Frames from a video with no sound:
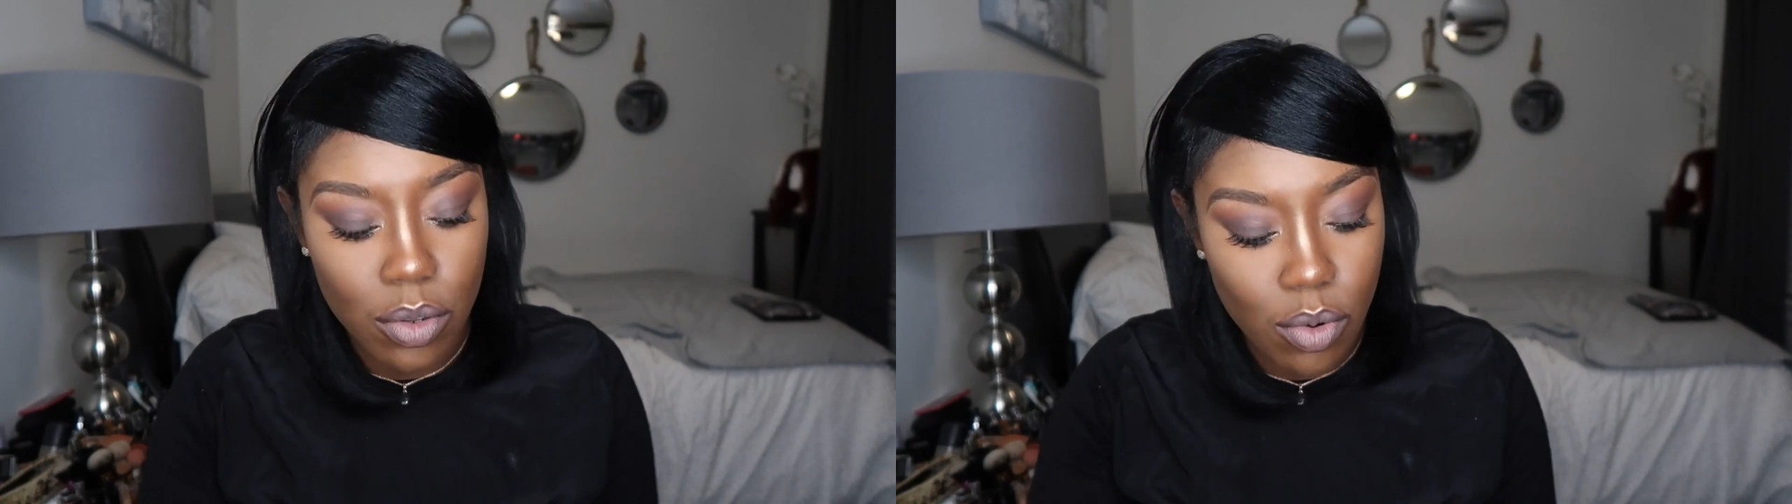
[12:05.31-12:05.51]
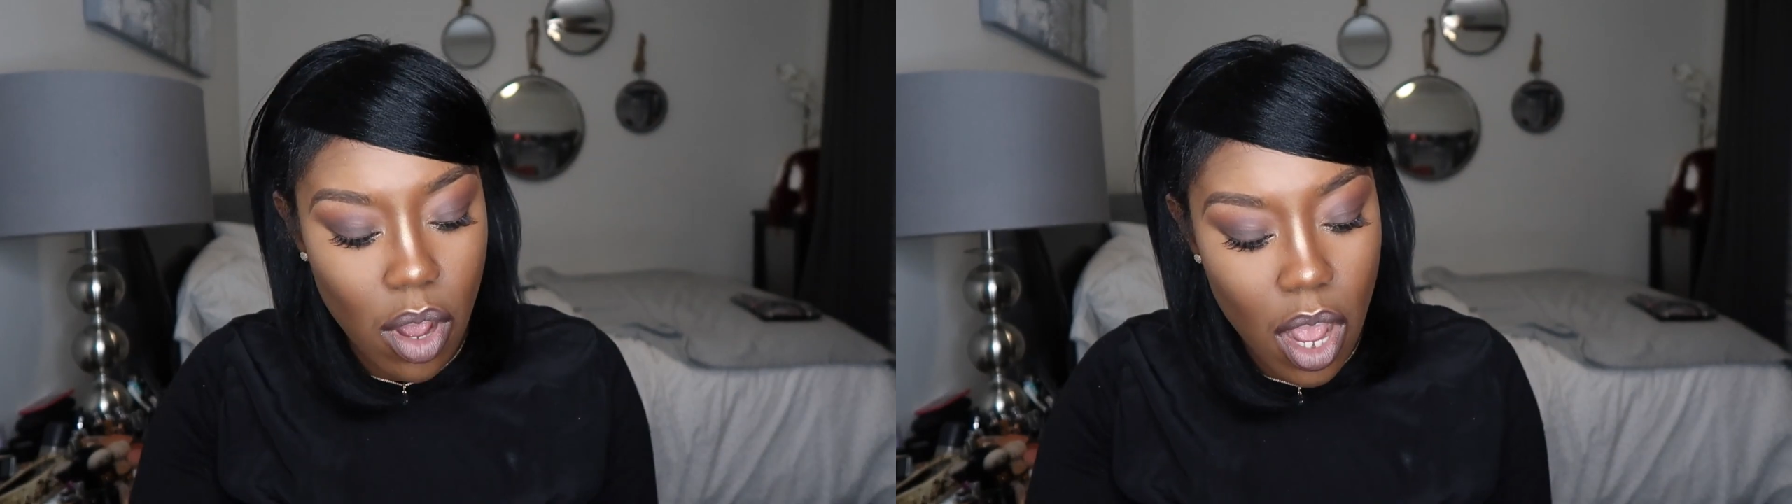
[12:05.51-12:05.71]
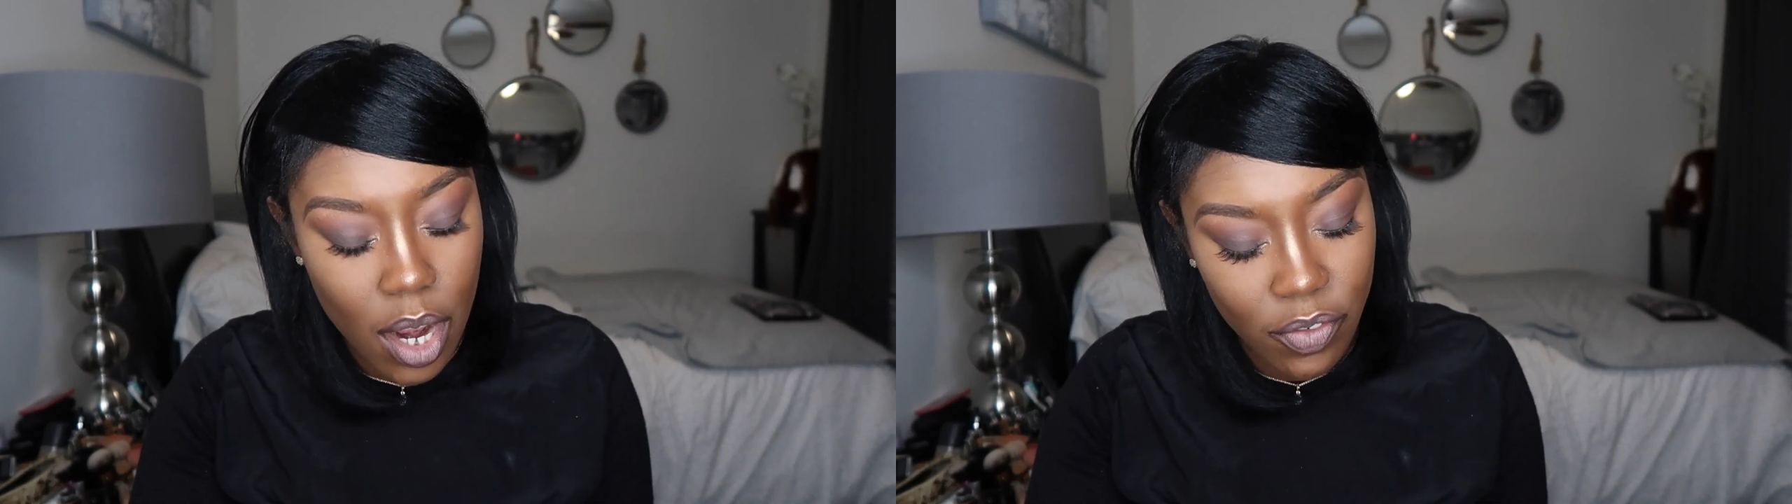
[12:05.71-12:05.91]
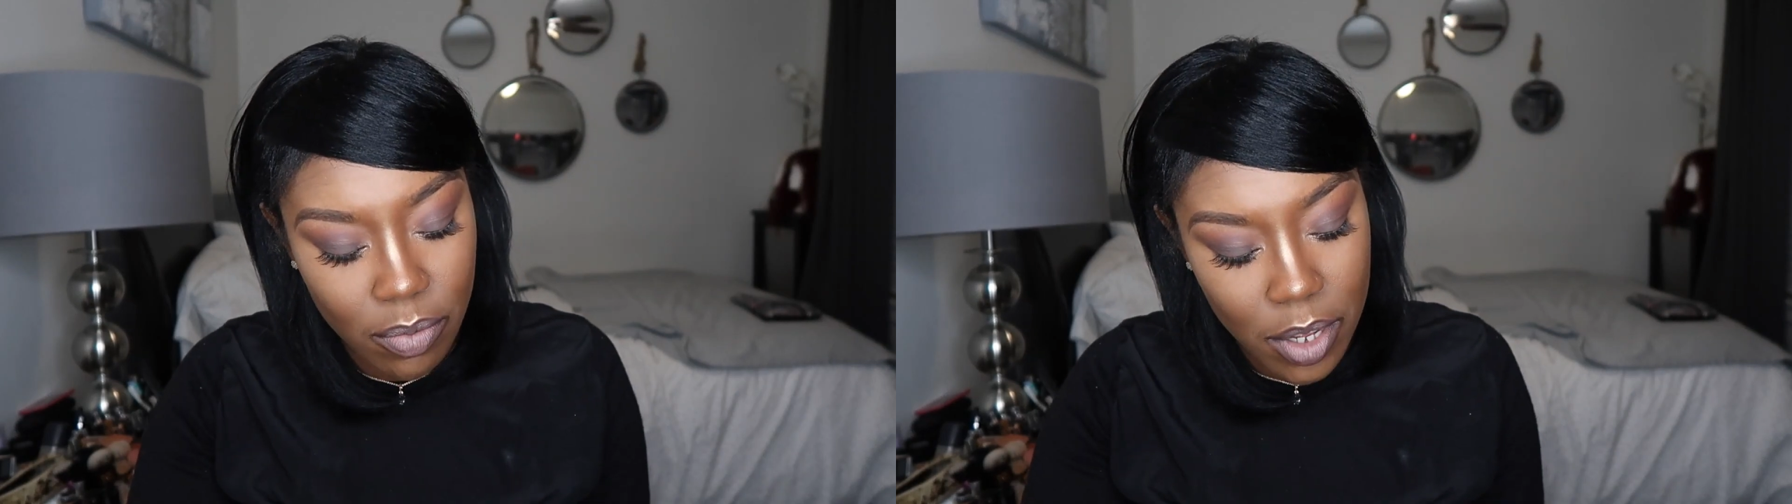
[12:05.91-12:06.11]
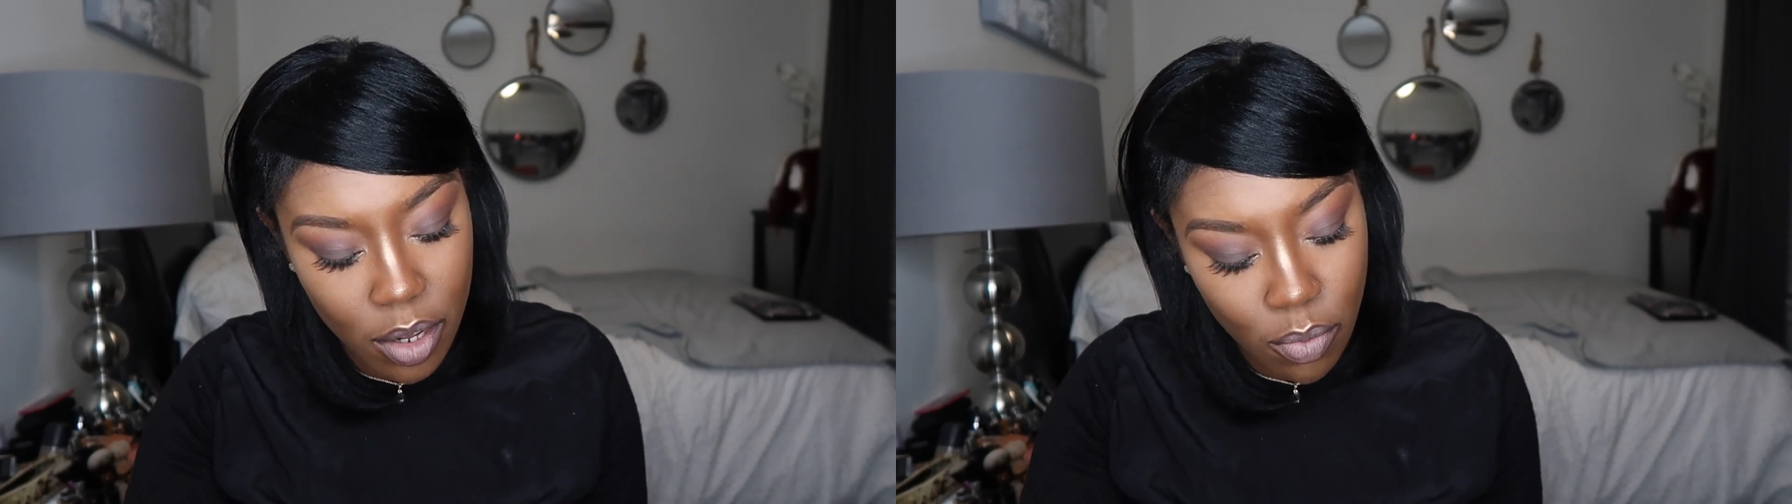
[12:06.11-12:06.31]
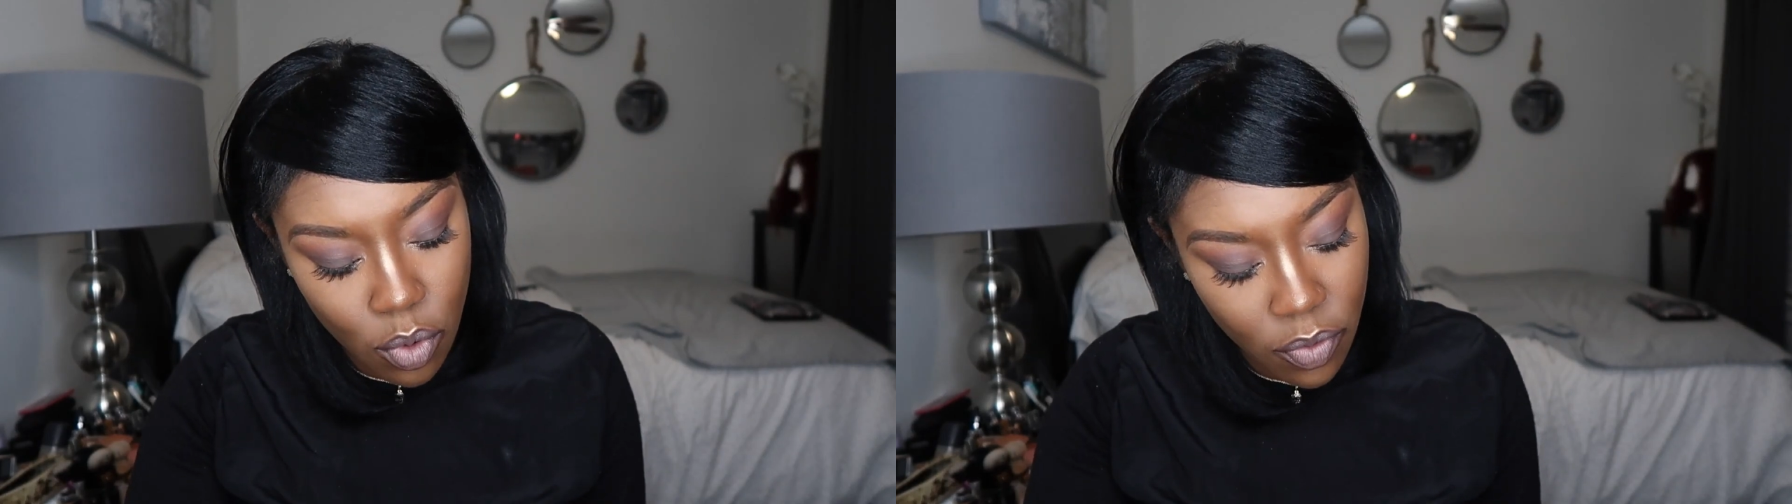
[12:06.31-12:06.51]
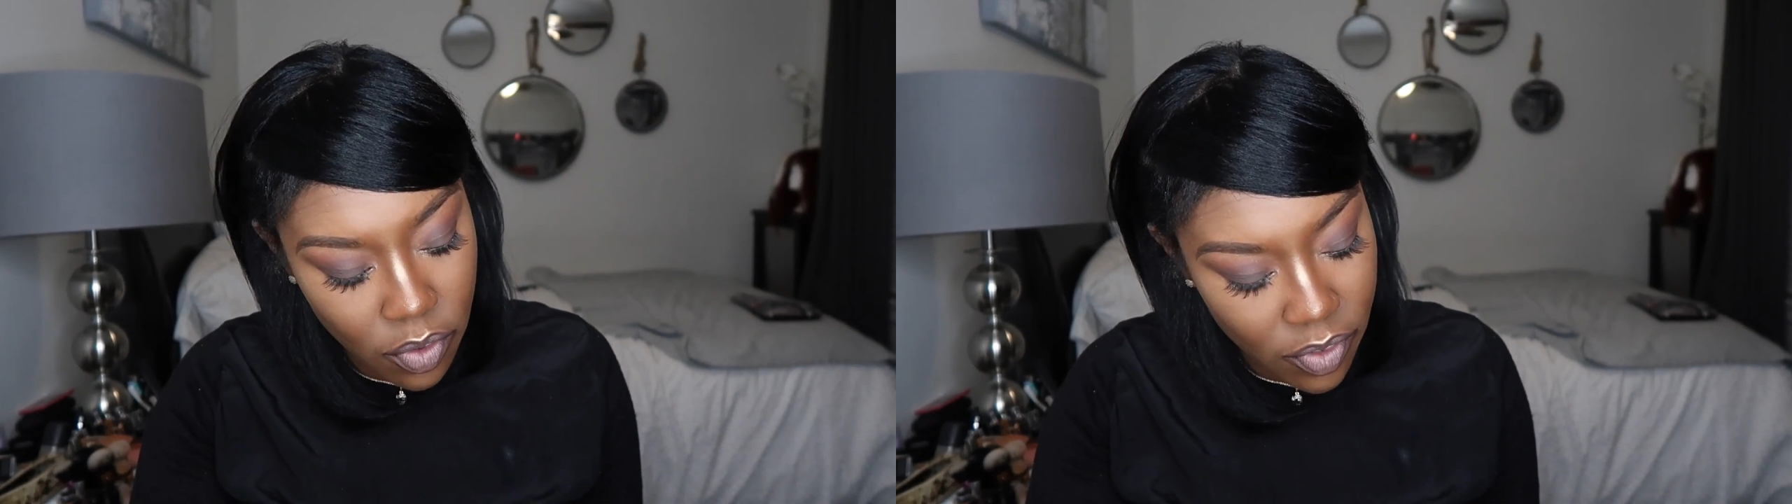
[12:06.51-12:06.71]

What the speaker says: little hard for me to move